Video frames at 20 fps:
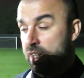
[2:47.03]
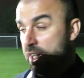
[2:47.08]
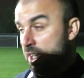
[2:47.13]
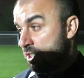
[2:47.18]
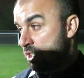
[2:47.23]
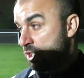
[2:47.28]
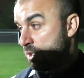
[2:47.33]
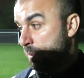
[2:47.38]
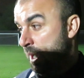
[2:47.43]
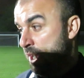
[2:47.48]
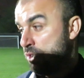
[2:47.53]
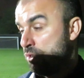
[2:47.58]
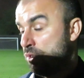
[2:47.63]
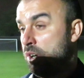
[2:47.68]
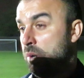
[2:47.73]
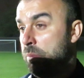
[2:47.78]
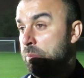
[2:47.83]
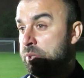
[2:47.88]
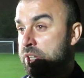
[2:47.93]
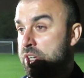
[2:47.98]
It's a special
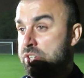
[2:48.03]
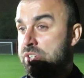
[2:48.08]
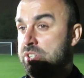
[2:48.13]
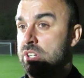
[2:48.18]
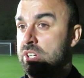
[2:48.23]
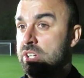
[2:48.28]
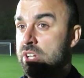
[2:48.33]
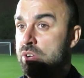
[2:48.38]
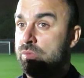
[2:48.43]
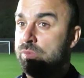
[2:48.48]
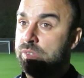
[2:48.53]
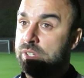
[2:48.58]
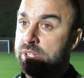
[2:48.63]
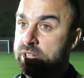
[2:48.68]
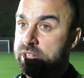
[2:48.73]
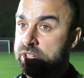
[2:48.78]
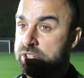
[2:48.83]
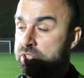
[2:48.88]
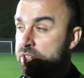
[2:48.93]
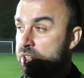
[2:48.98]
competition, and hopefully
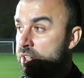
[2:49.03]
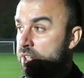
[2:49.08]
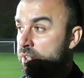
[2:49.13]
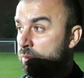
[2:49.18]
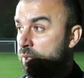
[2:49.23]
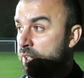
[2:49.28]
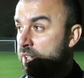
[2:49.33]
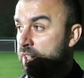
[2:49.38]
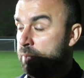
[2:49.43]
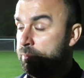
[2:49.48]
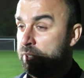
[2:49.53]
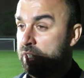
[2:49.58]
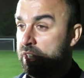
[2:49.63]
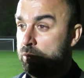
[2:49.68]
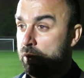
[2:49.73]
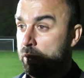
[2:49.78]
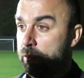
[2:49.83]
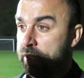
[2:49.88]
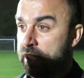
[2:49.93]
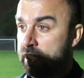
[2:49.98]
this year we can emulate
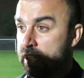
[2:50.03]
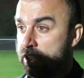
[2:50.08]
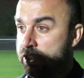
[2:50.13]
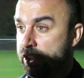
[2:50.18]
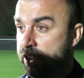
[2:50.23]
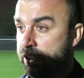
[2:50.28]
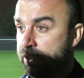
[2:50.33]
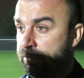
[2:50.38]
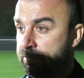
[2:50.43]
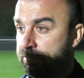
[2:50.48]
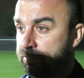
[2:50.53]
what we did last year.